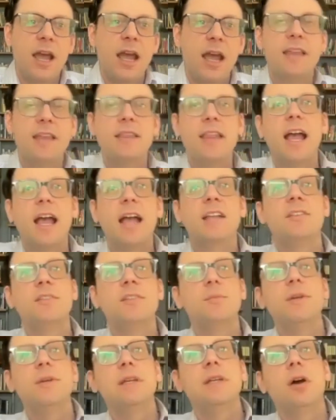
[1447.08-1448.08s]
And
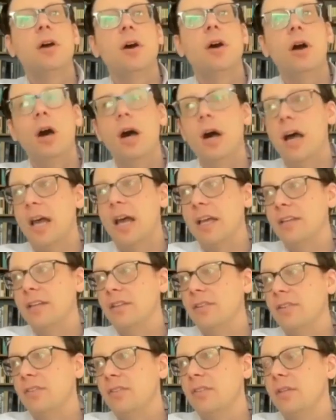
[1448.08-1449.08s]
that's
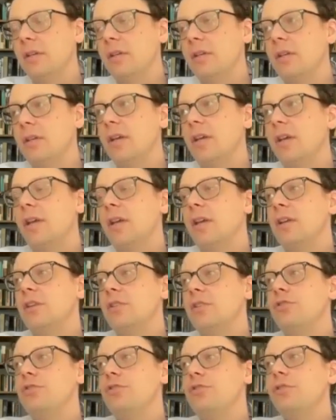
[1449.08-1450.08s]
because
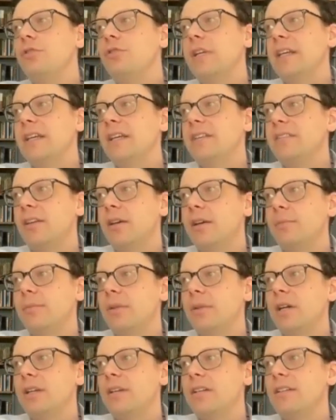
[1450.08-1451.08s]

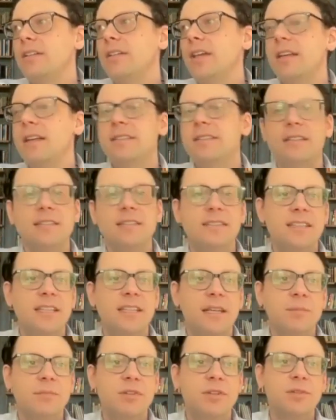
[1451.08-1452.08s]
Judaism doesn't
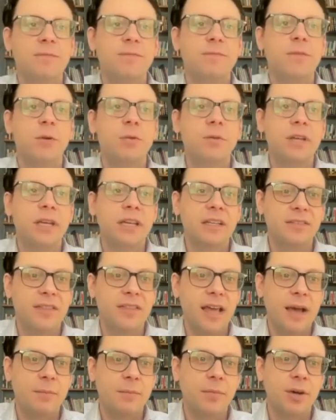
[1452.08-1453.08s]
seem to focus
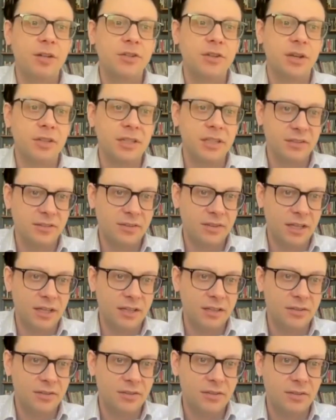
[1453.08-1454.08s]
that much on these
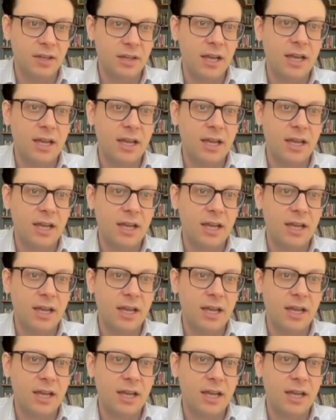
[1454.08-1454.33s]
things.